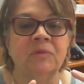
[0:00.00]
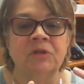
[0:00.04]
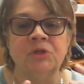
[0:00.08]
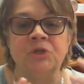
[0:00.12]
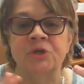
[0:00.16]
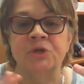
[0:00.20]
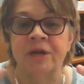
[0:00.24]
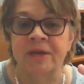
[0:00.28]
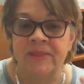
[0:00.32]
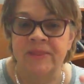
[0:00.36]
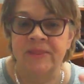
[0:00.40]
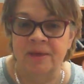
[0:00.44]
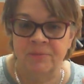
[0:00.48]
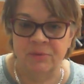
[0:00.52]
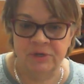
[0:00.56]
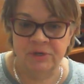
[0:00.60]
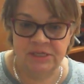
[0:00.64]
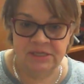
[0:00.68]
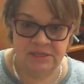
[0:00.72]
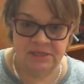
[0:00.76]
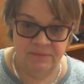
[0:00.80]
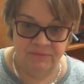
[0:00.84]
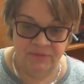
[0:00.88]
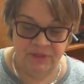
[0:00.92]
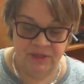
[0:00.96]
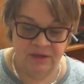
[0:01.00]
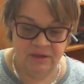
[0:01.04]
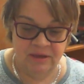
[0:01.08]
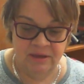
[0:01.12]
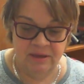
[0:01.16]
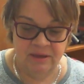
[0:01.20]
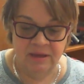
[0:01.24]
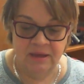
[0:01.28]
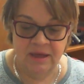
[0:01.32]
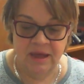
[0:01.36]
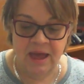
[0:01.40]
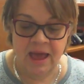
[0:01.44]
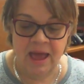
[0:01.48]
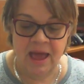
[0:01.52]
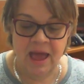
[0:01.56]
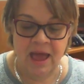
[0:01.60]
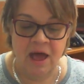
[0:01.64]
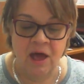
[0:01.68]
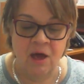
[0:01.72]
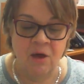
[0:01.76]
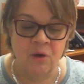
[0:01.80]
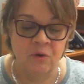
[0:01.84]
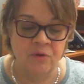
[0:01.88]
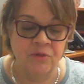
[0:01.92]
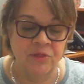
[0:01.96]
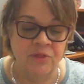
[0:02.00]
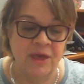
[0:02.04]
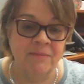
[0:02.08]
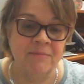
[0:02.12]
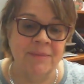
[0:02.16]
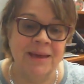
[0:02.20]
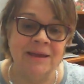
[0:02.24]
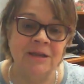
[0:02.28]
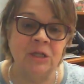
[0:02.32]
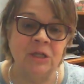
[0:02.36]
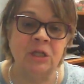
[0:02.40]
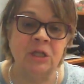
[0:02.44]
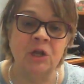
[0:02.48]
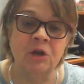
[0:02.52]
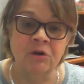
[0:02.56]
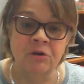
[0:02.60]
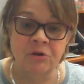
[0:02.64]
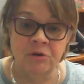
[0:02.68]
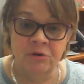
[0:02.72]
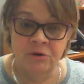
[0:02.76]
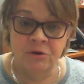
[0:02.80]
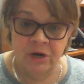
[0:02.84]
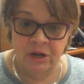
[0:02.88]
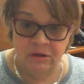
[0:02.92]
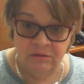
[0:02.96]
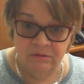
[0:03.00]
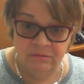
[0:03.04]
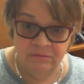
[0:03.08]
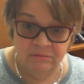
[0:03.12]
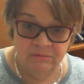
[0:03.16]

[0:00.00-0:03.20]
train them on something, how they might learn